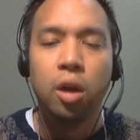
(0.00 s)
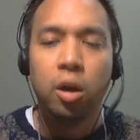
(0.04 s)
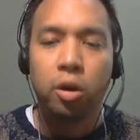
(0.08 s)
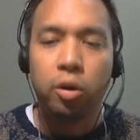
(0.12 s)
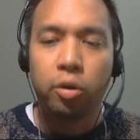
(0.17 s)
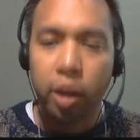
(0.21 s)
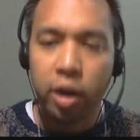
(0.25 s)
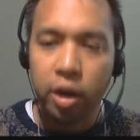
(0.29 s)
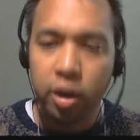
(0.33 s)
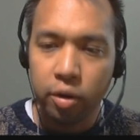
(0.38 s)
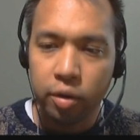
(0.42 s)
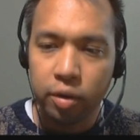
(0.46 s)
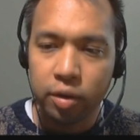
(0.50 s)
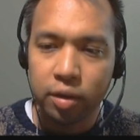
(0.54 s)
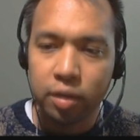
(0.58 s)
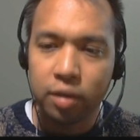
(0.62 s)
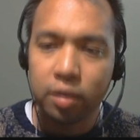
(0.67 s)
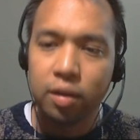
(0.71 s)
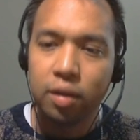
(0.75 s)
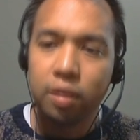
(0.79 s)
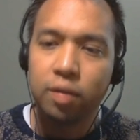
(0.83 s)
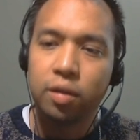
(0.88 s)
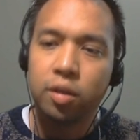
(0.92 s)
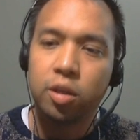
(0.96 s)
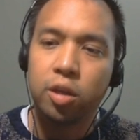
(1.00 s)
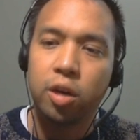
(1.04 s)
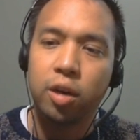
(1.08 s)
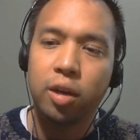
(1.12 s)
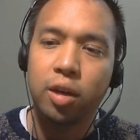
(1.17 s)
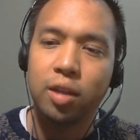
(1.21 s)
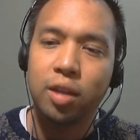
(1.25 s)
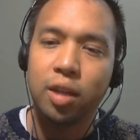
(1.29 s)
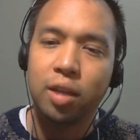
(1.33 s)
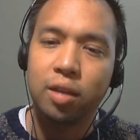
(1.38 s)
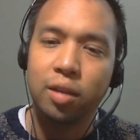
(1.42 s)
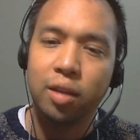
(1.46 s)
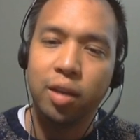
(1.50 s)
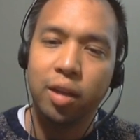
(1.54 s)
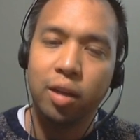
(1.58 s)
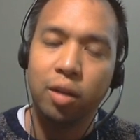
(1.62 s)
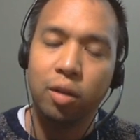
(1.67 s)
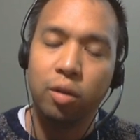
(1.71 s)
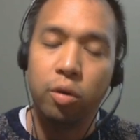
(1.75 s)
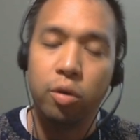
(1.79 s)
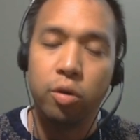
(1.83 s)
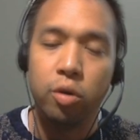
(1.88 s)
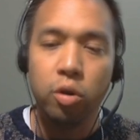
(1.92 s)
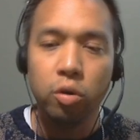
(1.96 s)
Greater resistance. The target takes little
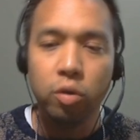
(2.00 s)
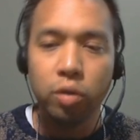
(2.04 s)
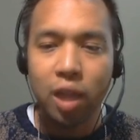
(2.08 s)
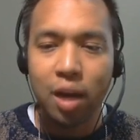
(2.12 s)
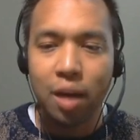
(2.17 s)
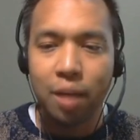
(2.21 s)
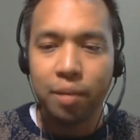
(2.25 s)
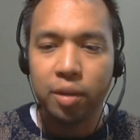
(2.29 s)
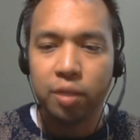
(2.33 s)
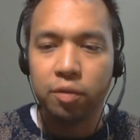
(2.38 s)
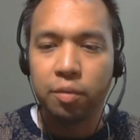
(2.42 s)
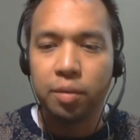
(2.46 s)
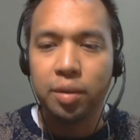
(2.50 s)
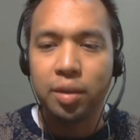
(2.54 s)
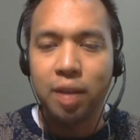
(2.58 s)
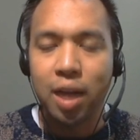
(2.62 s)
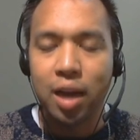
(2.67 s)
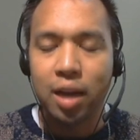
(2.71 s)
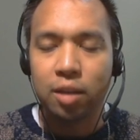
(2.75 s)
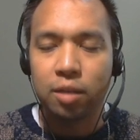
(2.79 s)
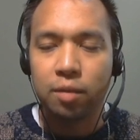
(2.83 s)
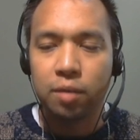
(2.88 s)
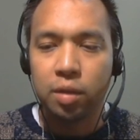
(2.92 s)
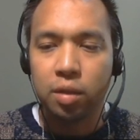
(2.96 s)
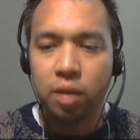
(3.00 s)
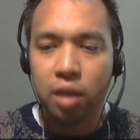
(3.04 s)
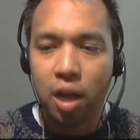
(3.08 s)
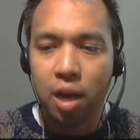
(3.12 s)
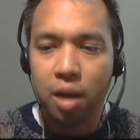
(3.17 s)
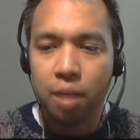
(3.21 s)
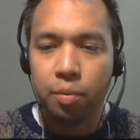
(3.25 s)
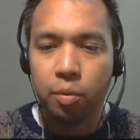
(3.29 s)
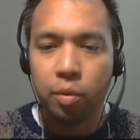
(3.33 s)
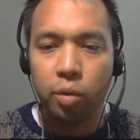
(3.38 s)
or no damage from attacks of this type,